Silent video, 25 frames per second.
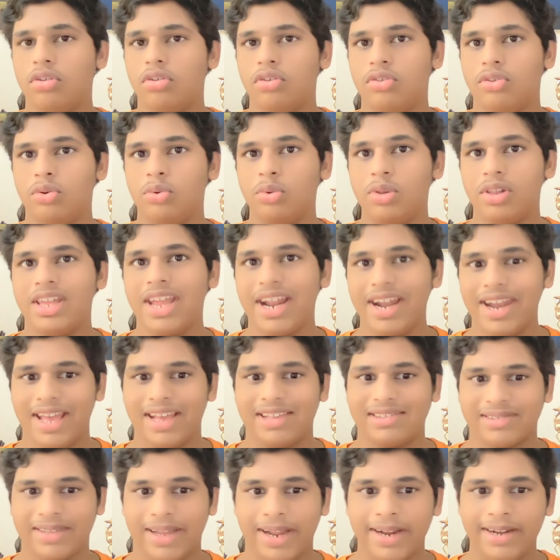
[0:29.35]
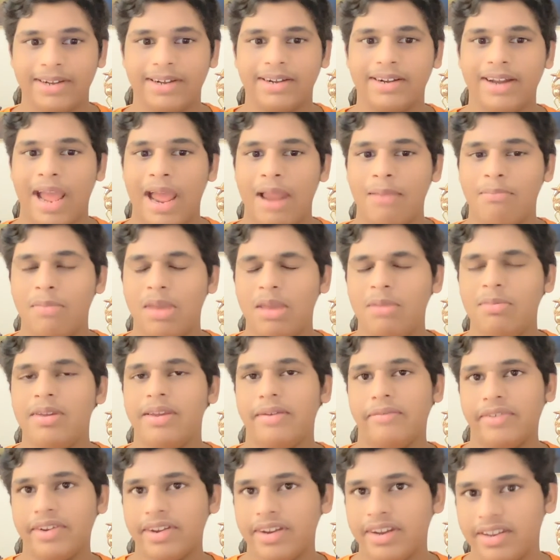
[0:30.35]
you will get excited and maybe
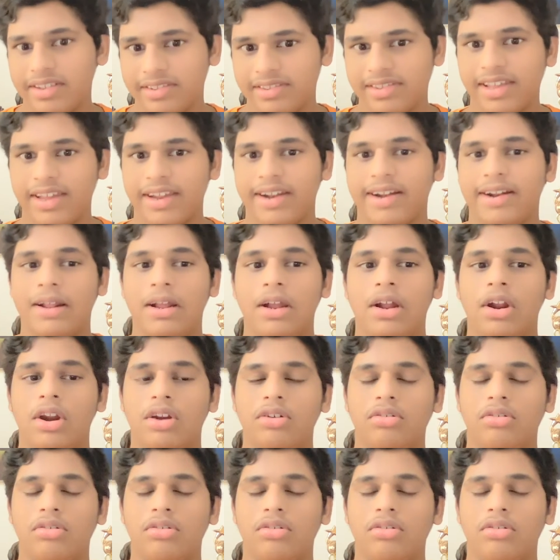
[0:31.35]
even decide